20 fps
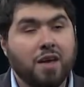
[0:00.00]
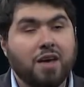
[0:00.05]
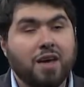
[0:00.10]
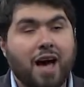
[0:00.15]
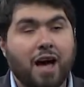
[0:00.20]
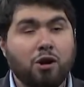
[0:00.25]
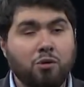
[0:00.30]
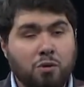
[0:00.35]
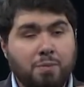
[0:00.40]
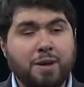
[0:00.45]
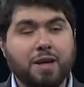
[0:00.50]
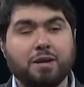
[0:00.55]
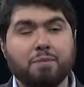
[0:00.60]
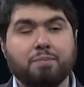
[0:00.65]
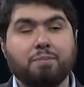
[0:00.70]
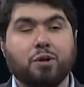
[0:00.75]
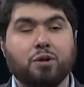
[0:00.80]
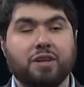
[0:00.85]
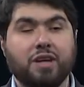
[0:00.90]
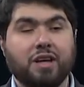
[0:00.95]
how do we make
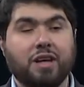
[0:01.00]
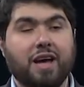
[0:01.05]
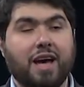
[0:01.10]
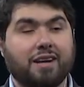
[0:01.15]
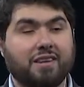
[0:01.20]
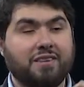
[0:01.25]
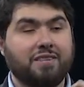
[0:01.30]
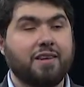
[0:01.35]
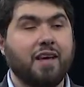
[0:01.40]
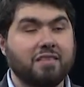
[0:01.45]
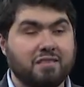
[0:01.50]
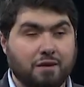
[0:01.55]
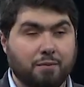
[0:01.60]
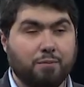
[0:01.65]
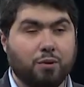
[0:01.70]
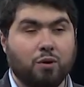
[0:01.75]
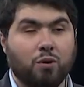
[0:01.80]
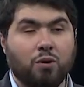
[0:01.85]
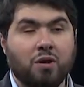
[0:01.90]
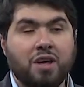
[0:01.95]
building
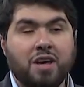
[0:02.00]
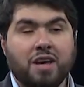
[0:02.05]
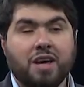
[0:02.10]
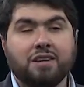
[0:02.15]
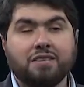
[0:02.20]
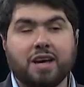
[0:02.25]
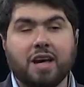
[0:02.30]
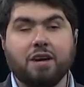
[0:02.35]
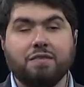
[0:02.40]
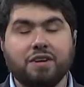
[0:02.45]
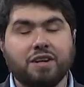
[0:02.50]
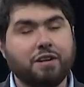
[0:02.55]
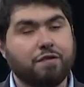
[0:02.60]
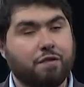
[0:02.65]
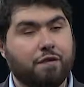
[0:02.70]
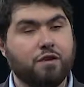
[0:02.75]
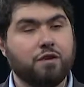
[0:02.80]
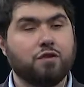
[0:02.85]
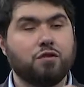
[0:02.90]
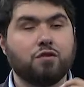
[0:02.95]
accessible is kind of a
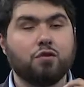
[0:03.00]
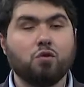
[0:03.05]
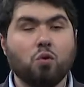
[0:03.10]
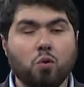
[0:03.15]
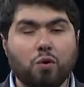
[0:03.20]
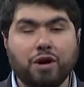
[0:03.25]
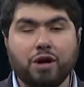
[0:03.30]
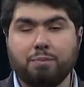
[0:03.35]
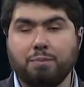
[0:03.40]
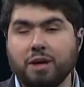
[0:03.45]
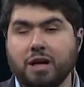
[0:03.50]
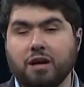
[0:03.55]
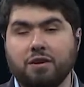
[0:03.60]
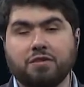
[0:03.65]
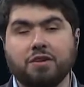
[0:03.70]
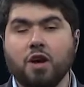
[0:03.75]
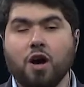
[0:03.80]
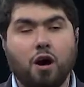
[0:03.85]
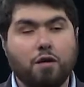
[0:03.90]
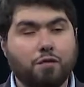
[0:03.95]
different story
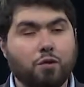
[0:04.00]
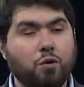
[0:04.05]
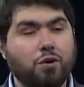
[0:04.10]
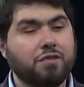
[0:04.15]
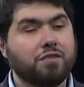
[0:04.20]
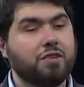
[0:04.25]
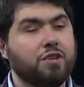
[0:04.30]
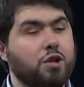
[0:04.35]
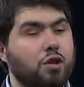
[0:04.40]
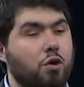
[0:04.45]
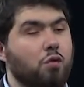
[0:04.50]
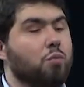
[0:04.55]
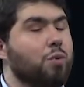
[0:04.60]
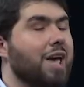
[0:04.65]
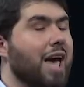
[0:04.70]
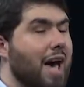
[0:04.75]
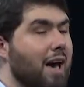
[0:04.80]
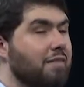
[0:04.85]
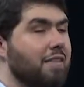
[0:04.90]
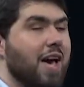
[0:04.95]
because, of course, you know, we
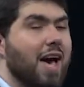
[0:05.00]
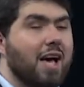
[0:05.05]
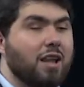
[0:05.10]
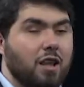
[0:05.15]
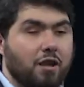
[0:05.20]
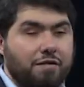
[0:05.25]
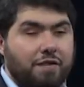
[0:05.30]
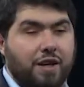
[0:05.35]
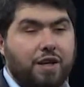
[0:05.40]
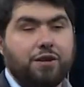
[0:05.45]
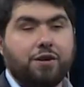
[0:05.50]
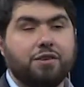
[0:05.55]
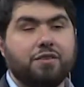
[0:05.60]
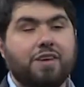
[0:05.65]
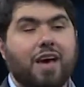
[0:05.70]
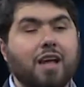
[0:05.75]
have elevators.